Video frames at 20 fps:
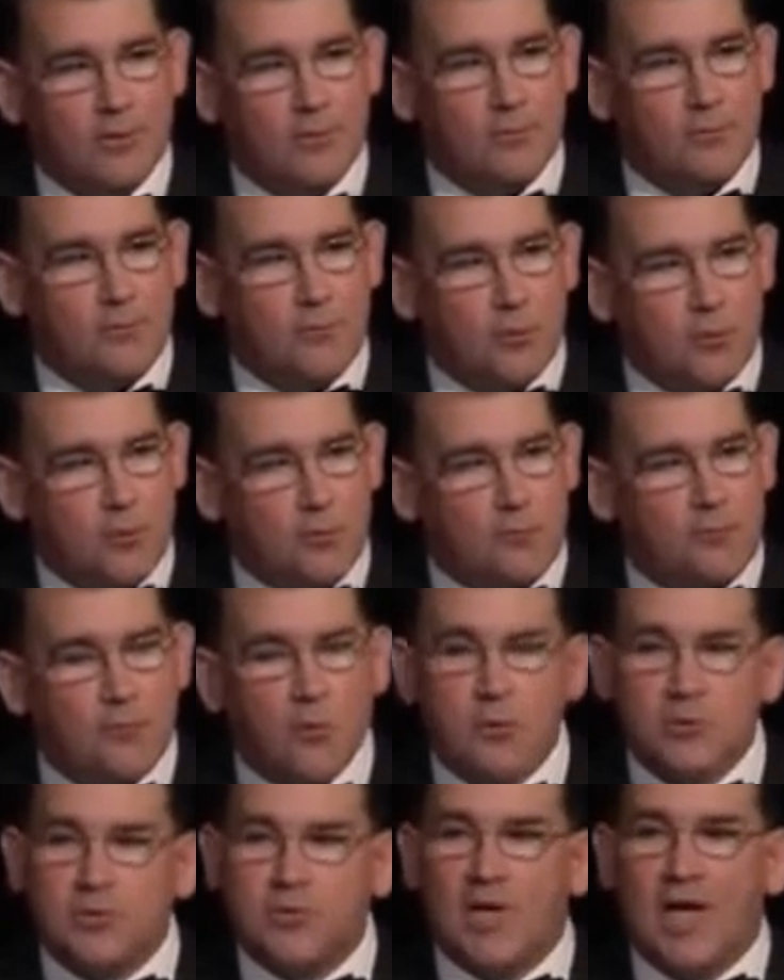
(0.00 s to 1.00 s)
For the
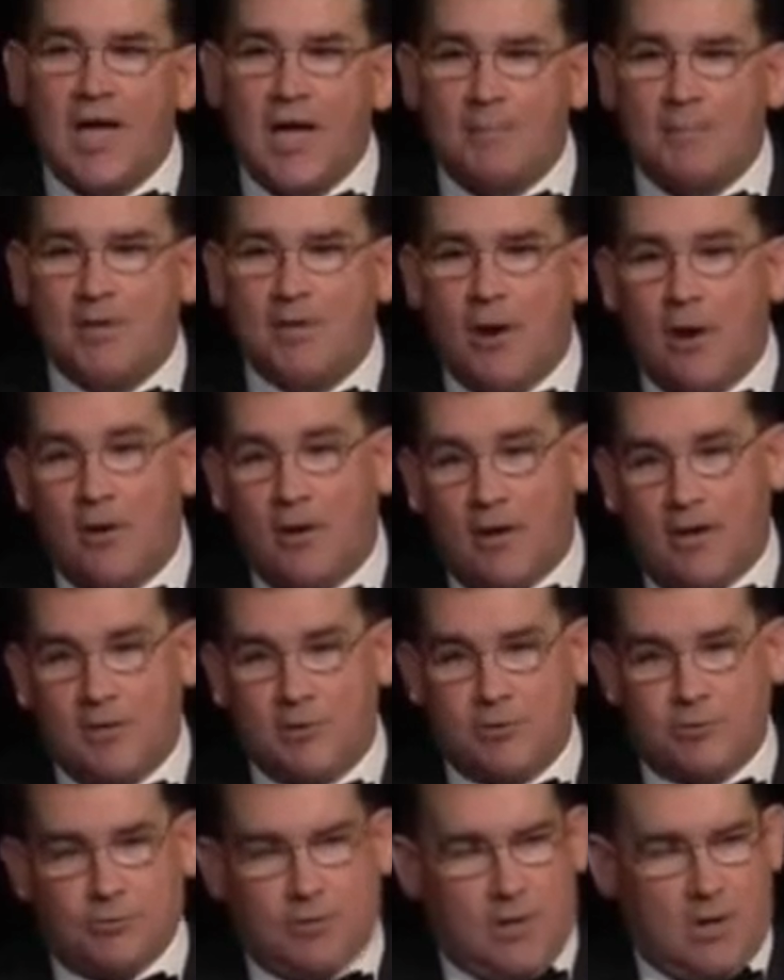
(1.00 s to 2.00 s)
first time in our
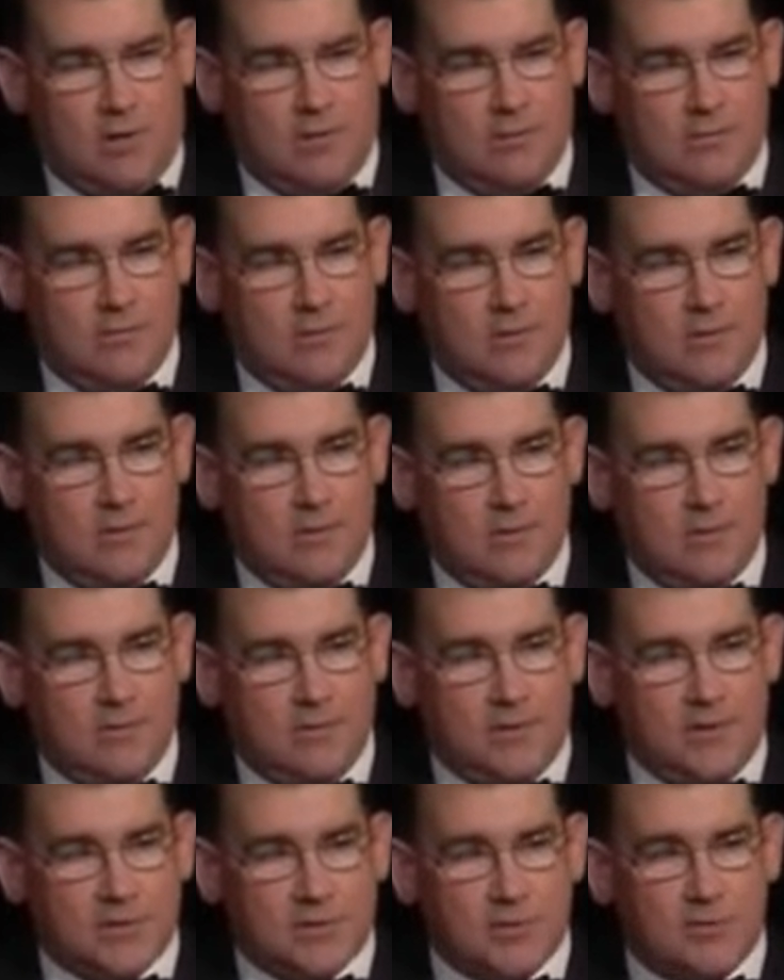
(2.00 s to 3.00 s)
history,
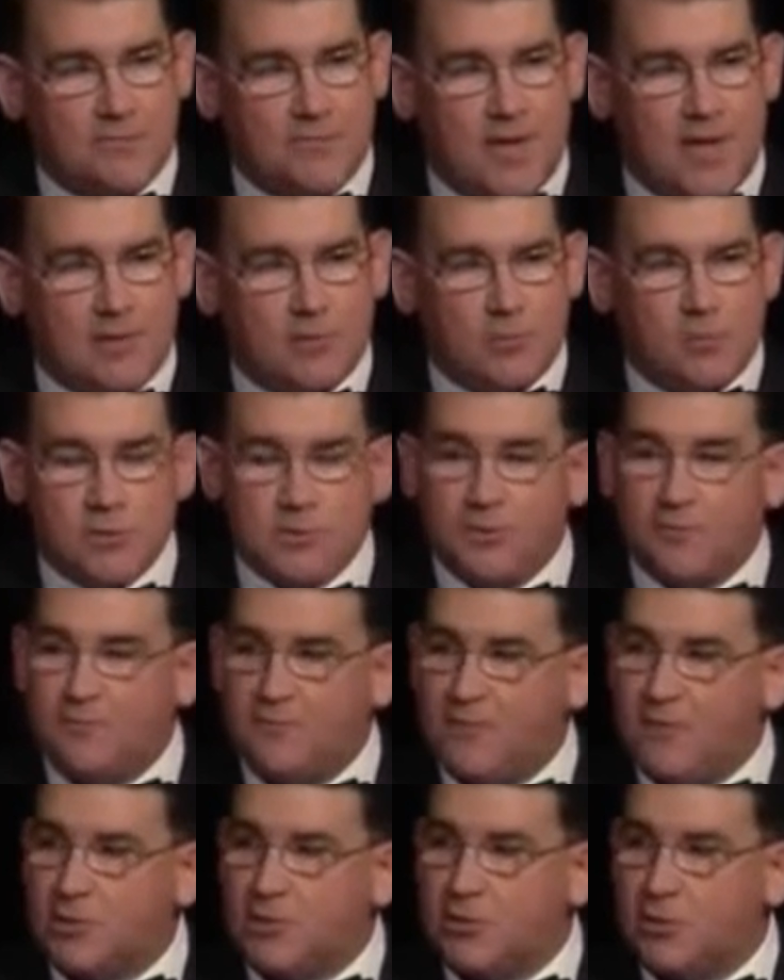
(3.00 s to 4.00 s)
this event was
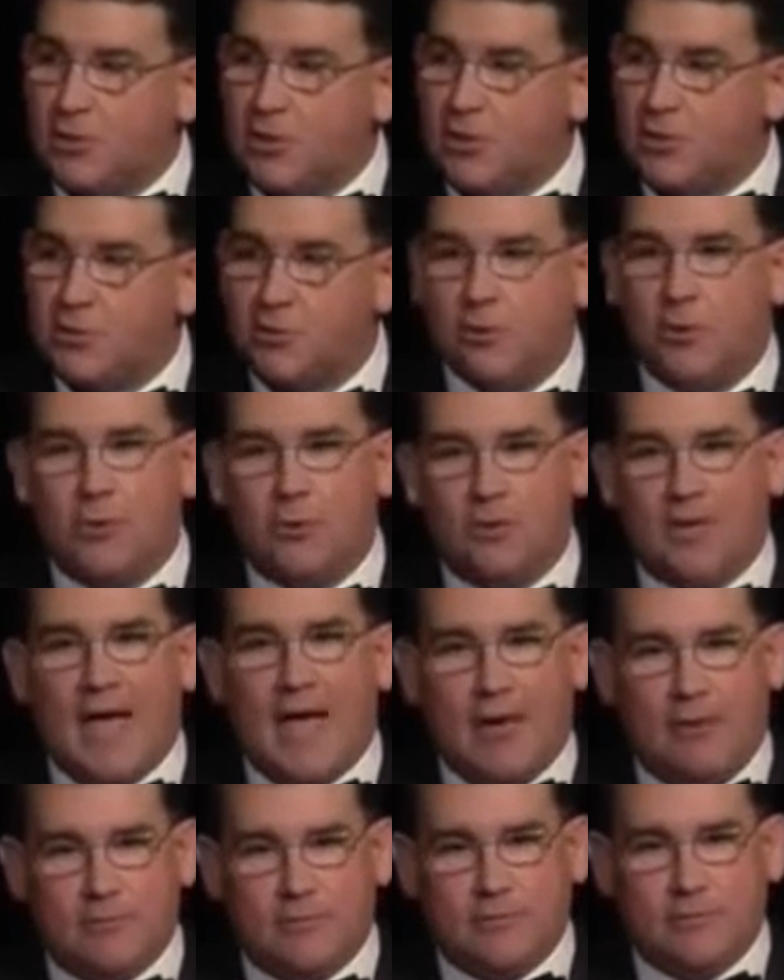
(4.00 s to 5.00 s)
officially sold
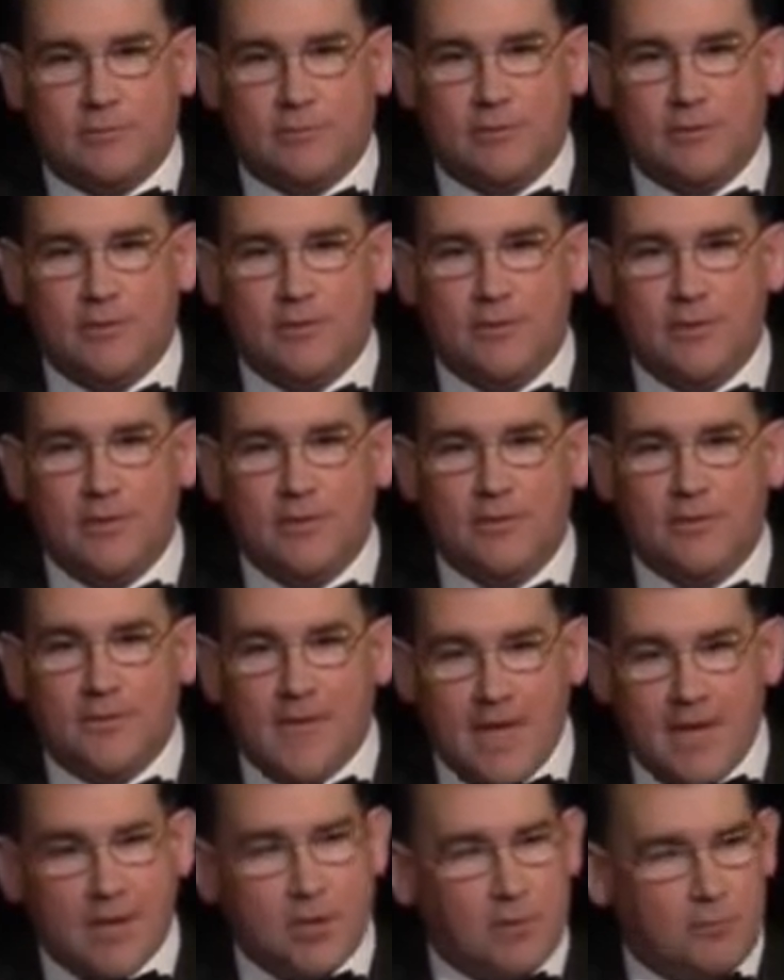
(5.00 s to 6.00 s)
out.
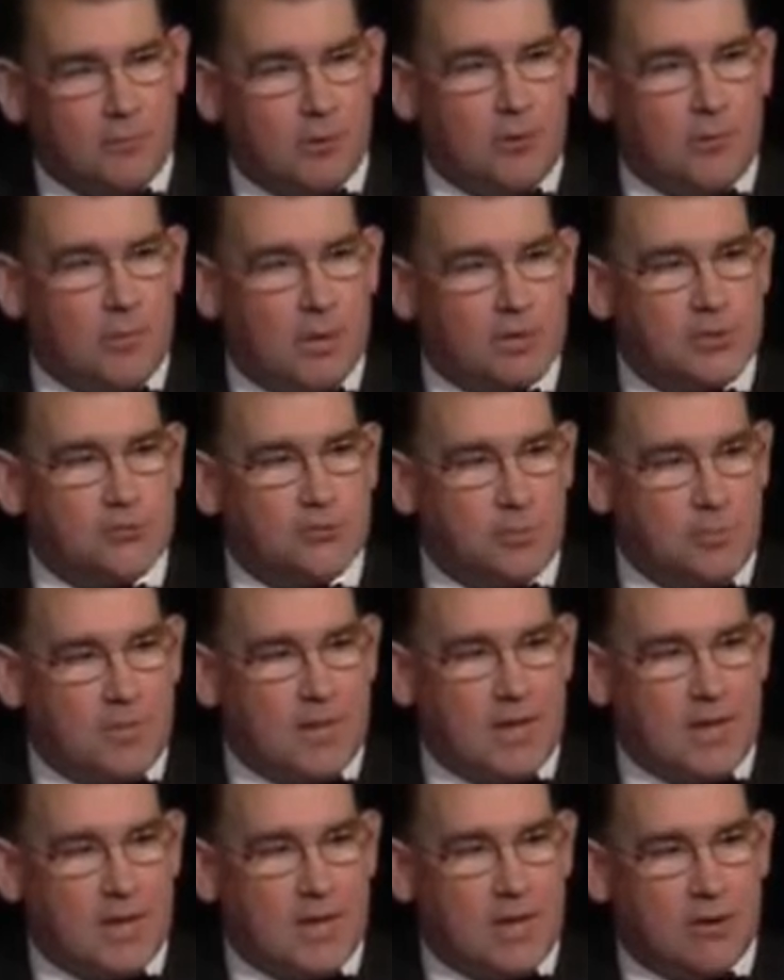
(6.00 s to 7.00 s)
Thank you very much for
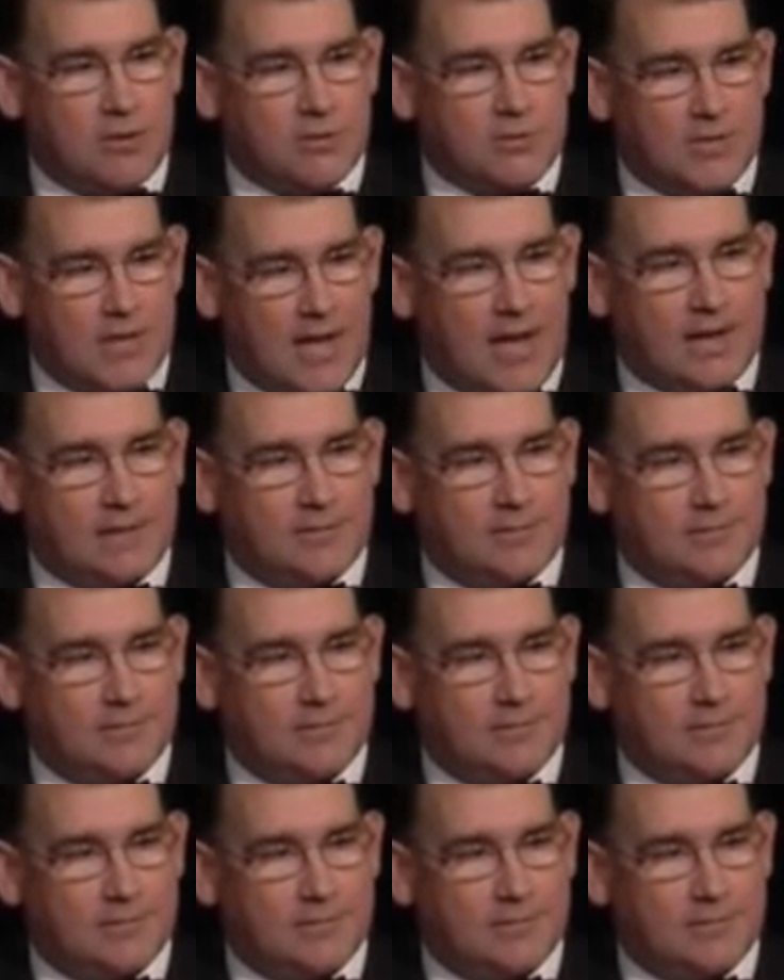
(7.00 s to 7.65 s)
being here tonight.